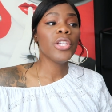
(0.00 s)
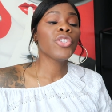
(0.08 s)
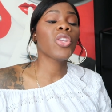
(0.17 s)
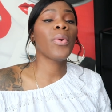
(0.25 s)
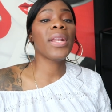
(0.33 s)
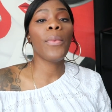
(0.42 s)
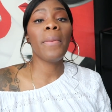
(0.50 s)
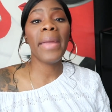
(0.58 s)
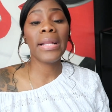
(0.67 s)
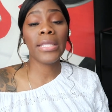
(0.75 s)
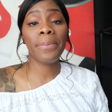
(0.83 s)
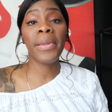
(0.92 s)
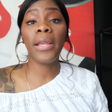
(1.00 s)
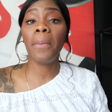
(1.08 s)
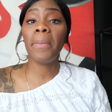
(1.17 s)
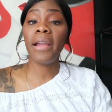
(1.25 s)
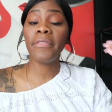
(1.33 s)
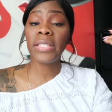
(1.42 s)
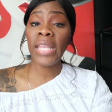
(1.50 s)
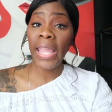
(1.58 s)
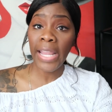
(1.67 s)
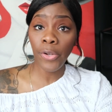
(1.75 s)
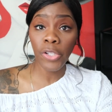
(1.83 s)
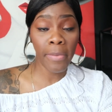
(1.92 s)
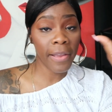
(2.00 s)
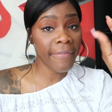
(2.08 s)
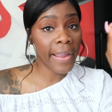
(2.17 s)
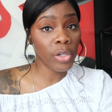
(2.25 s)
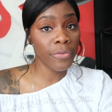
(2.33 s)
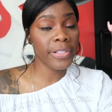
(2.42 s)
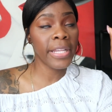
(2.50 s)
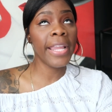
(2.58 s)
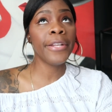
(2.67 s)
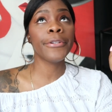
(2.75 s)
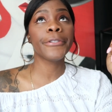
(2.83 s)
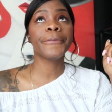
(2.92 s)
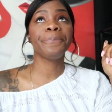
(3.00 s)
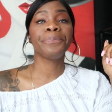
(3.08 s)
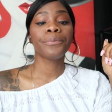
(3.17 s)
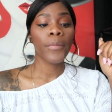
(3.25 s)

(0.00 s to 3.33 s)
So when I went back to pick up my retainers, my final retainers,